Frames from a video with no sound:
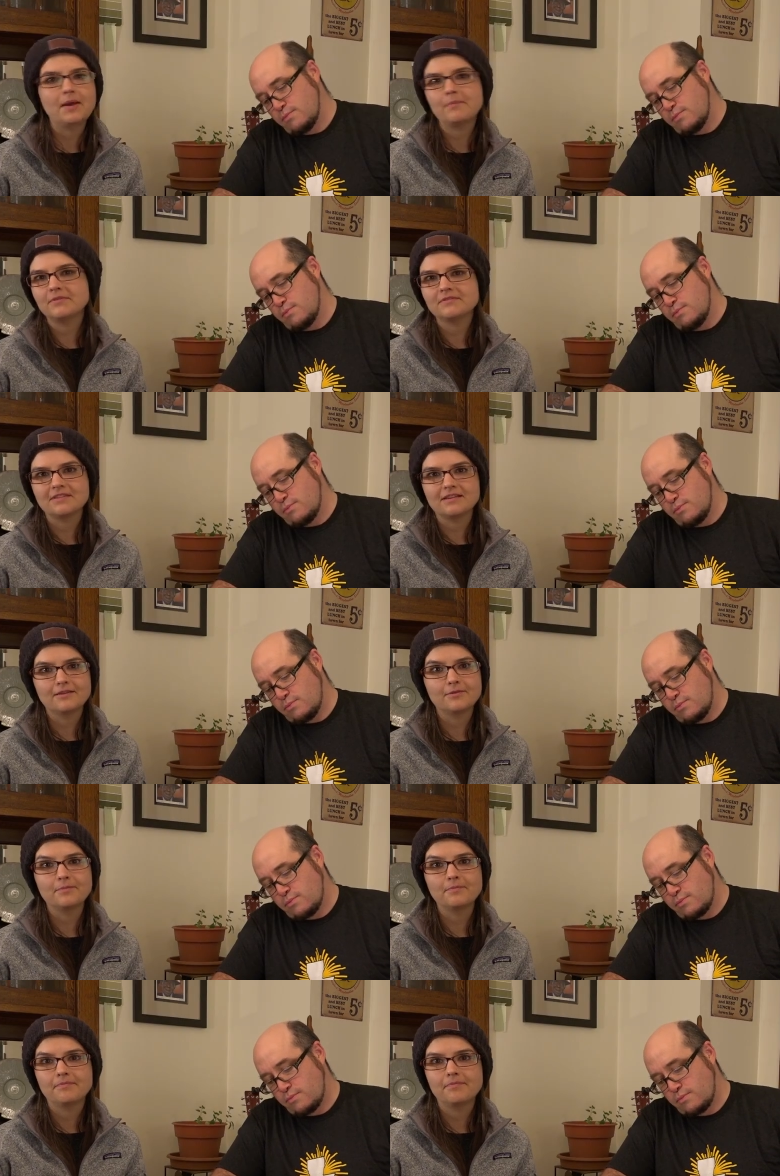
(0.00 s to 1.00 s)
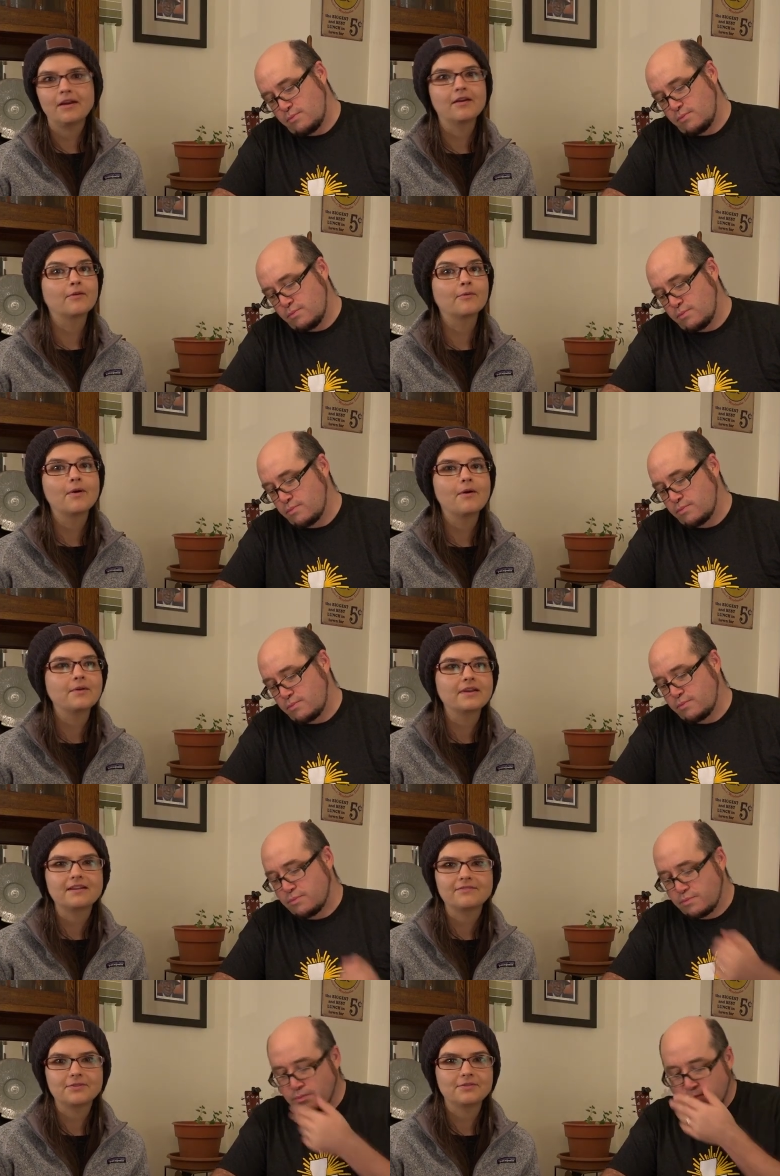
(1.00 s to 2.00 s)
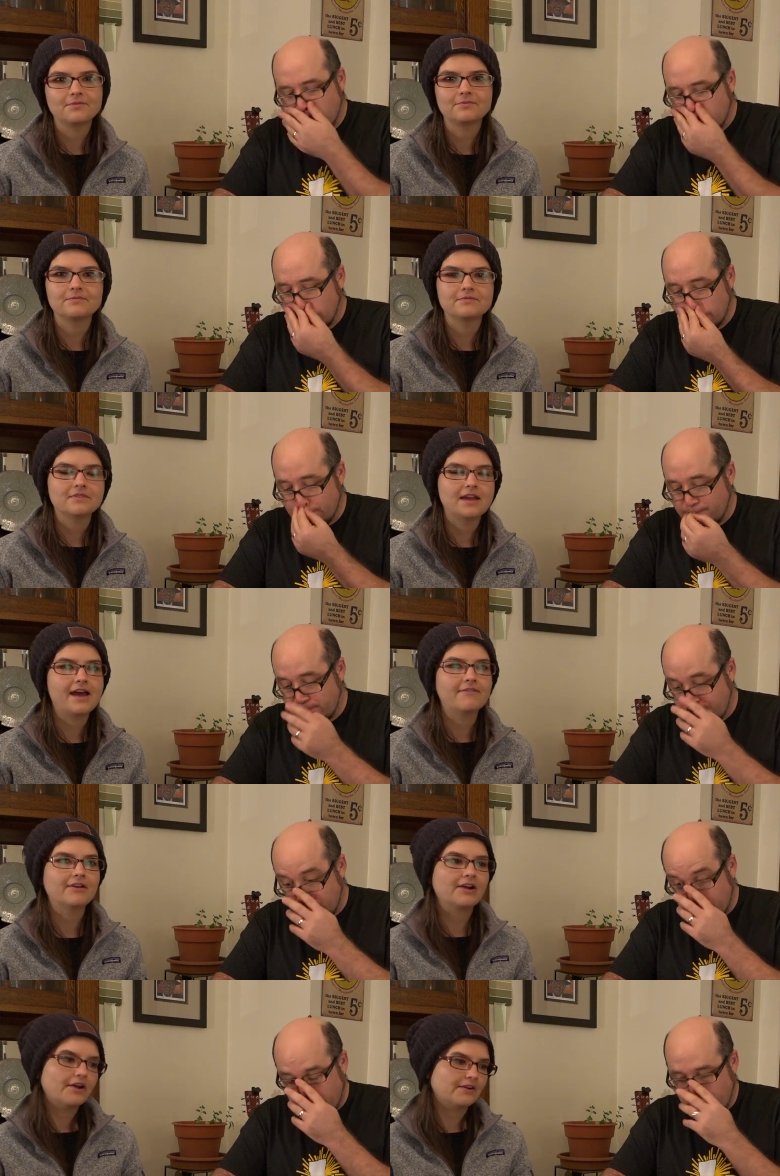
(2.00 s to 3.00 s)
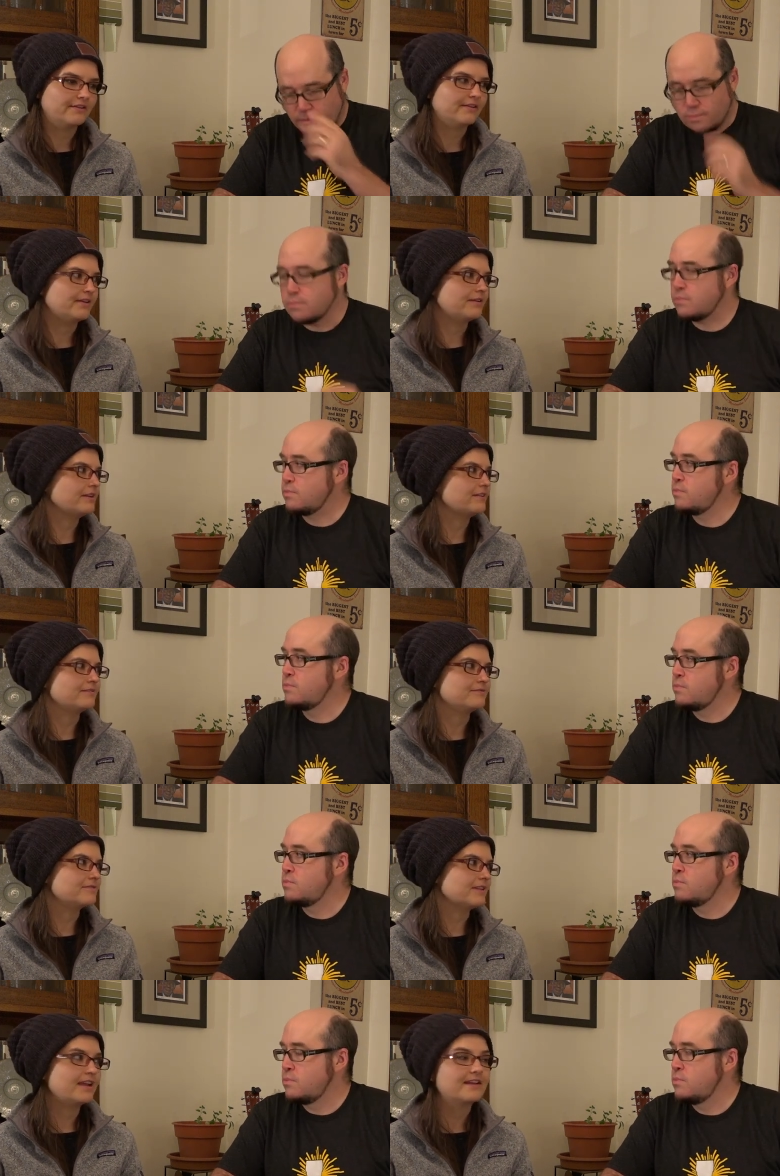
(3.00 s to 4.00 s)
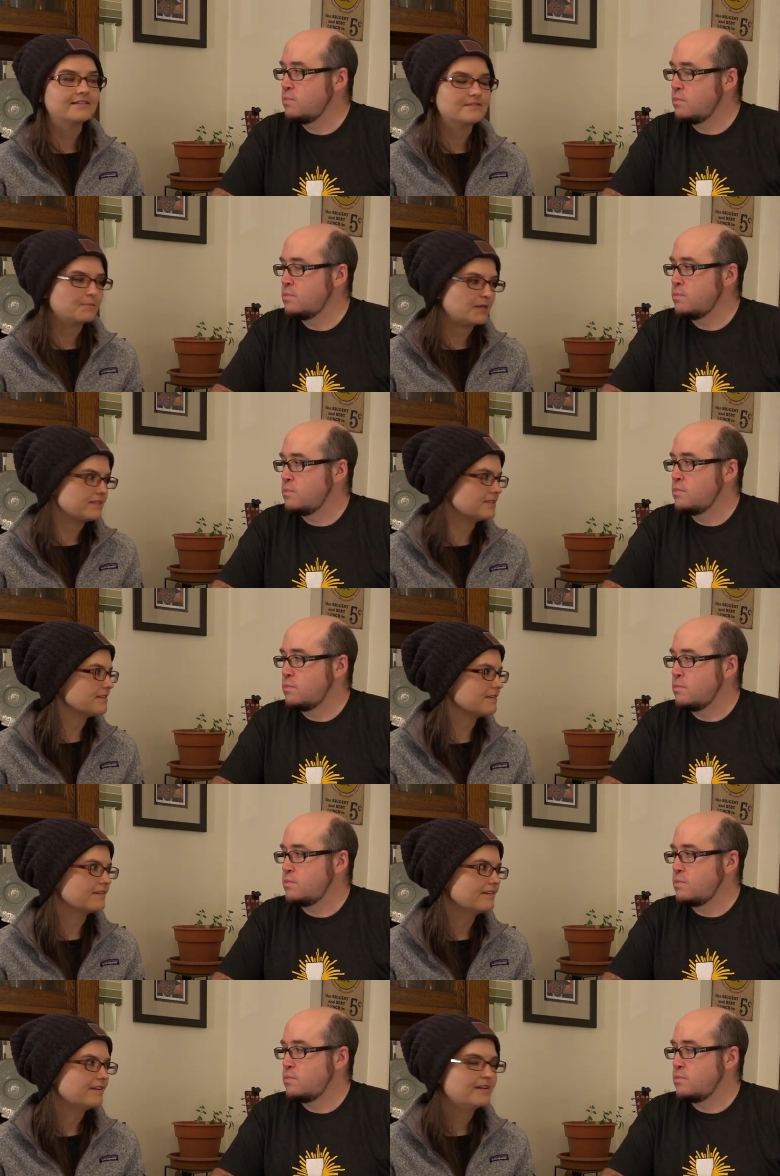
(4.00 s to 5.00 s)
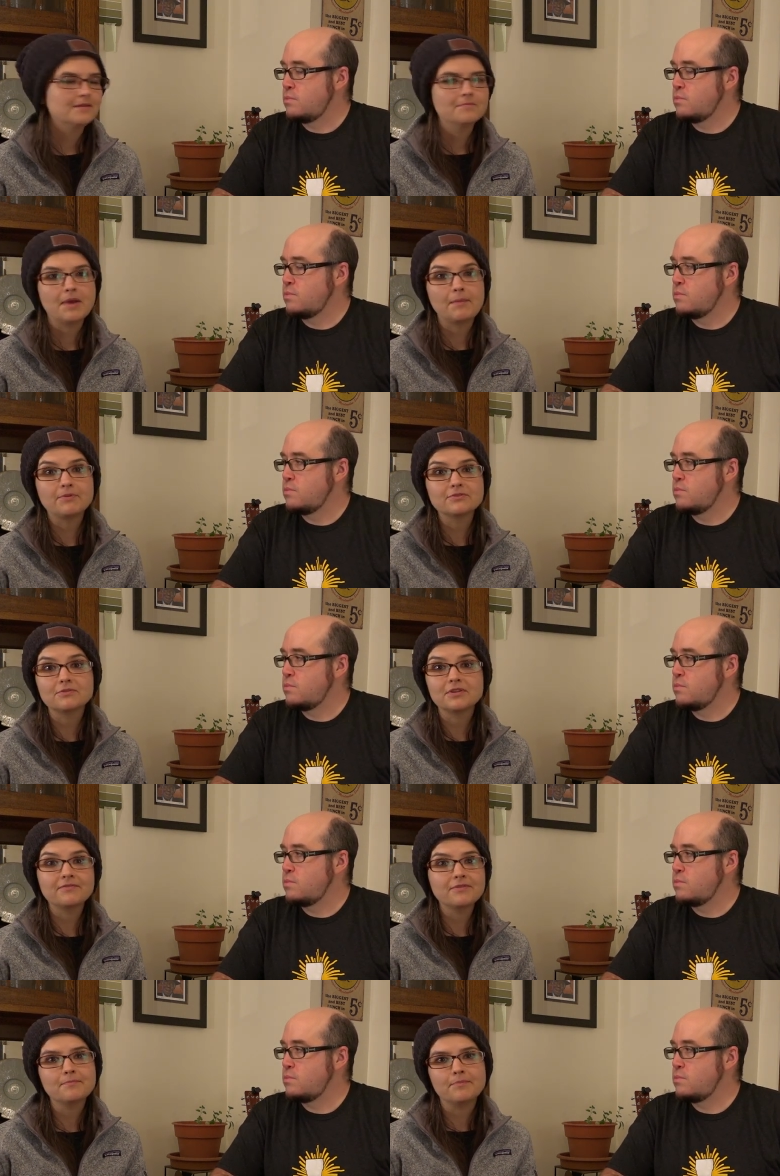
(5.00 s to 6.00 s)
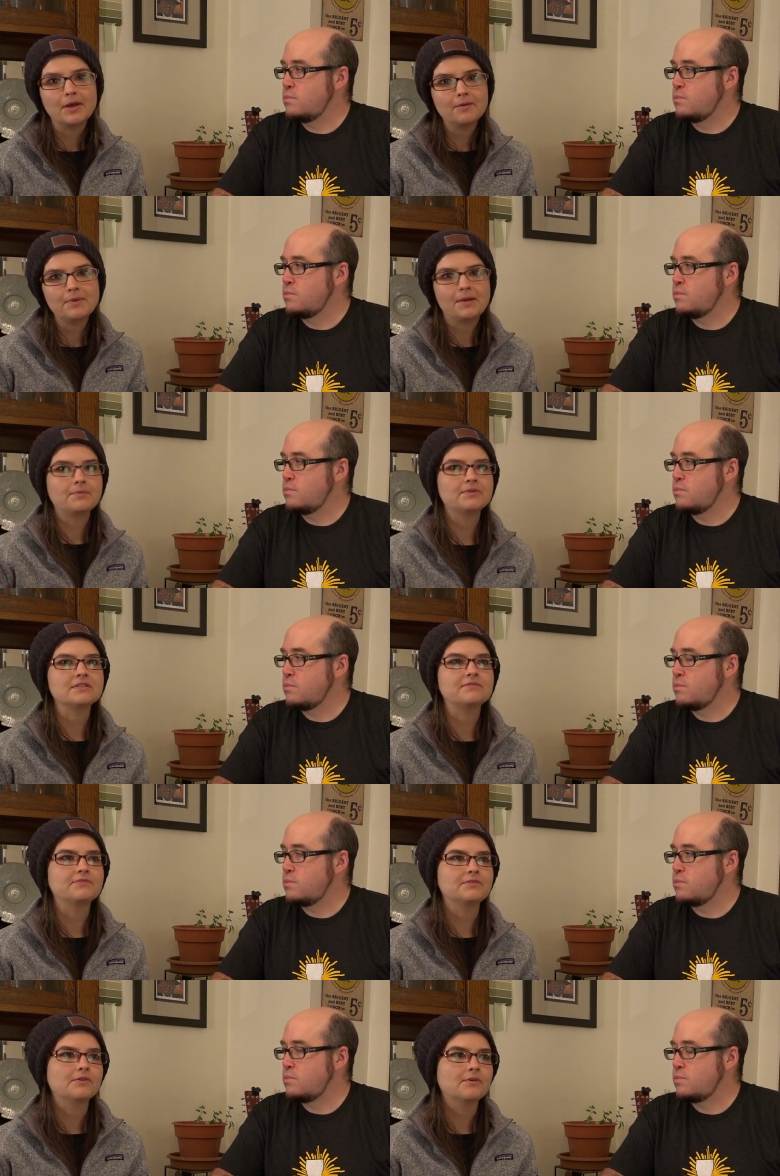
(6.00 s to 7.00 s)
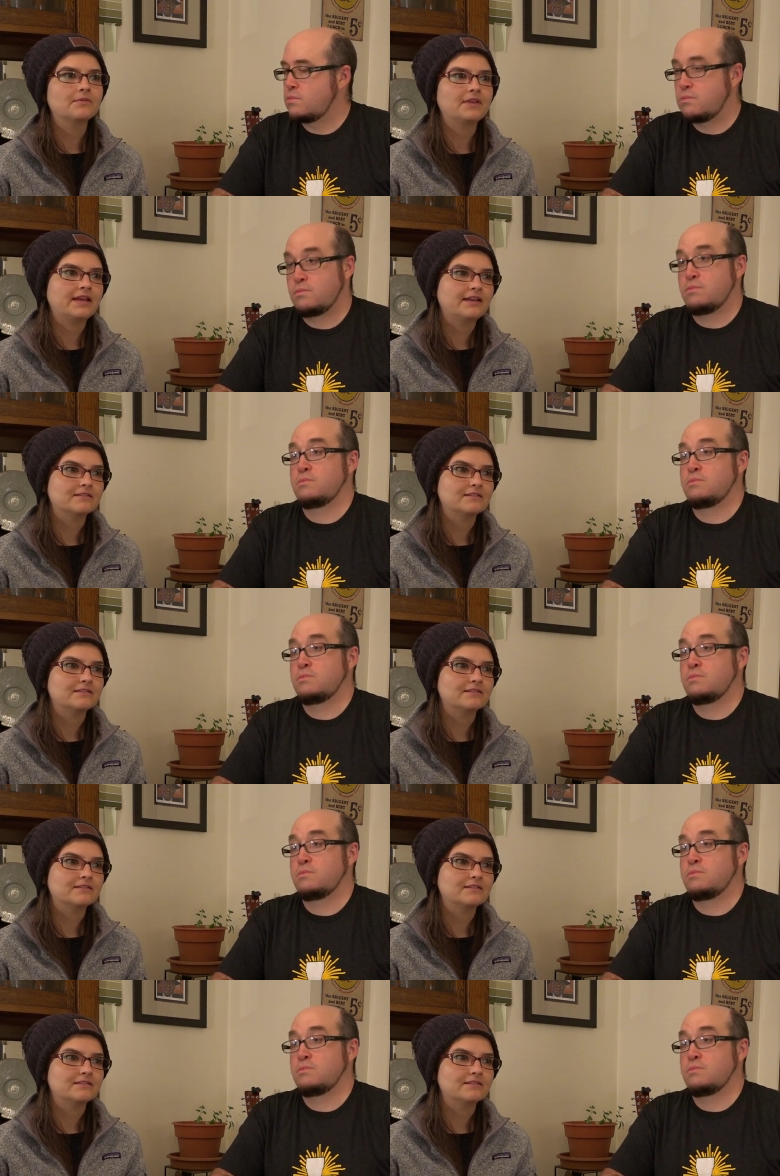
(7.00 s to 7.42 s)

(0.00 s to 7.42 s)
Speaker 1: peppers that you are growing, if you have a garden, you can use any spicy peppers or even bell peppers if you don't like